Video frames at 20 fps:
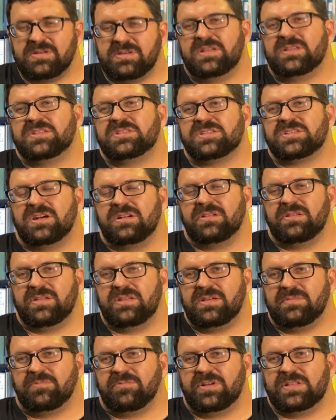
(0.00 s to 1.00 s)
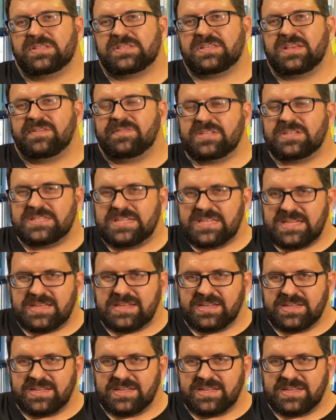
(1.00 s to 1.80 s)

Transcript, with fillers: can install an M117